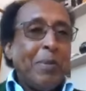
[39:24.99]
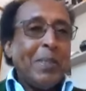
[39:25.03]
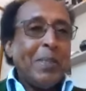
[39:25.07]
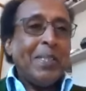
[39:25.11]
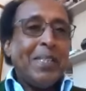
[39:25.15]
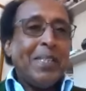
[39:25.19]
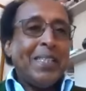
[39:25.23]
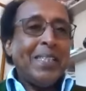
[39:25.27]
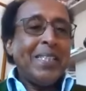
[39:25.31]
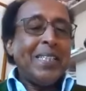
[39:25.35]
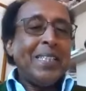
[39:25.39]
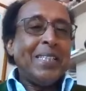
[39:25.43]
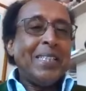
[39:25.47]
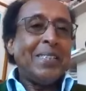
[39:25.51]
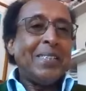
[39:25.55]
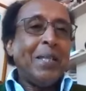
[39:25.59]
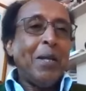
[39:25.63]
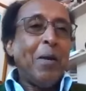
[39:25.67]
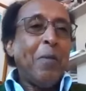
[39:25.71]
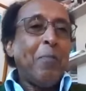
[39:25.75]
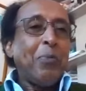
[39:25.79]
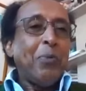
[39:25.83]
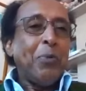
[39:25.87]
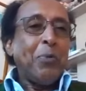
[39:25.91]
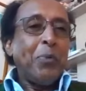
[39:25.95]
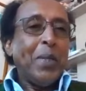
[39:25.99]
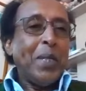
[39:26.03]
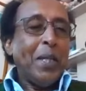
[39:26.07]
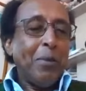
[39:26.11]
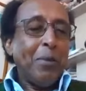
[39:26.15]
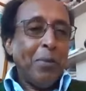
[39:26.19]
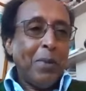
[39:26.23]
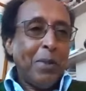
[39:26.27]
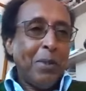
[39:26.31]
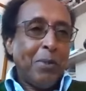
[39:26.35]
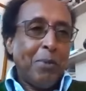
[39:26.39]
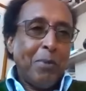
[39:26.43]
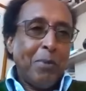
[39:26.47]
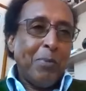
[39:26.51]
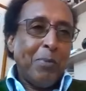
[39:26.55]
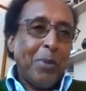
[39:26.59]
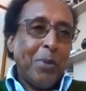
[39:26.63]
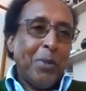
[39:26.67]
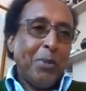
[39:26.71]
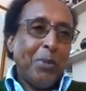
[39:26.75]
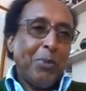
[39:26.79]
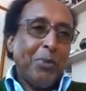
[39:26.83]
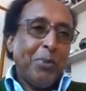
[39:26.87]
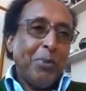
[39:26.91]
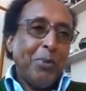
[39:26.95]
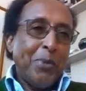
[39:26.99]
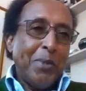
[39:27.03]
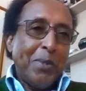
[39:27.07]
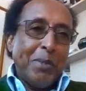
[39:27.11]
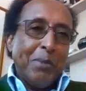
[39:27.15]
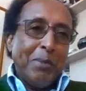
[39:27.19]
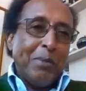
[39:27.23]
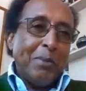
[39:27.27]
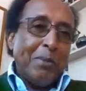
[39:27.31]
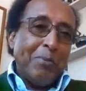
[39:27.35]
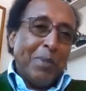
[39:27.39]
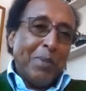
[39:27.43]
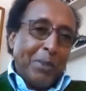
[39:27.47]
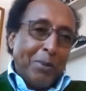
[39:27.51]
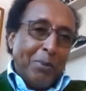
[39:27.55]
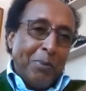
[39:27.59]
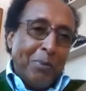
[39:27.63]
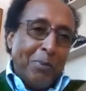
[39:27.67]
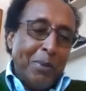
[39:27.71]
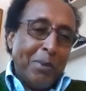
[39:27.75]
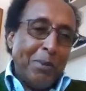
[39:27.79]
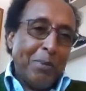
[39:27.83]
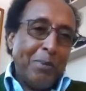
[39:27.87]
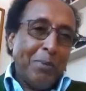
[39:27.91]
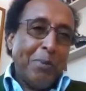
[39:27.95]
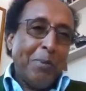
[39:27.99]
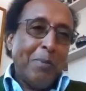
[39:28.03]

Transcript: But the thing is, when I went to Monash Uni, in fact, we,